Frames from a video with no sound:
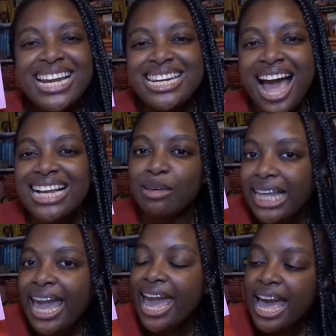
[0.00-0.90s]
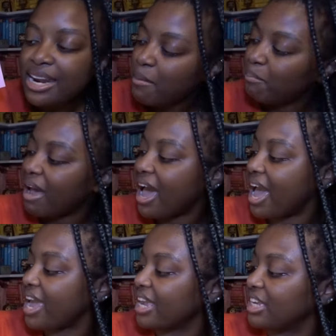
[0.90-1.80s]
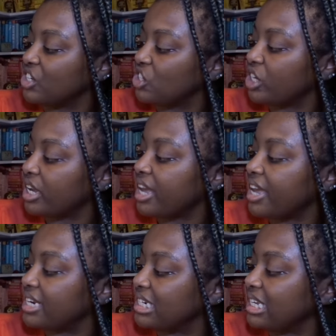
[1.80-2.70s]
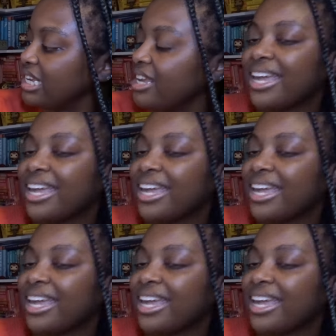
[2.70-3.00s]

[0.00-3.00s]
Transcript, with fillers: Not The Plan by Gia De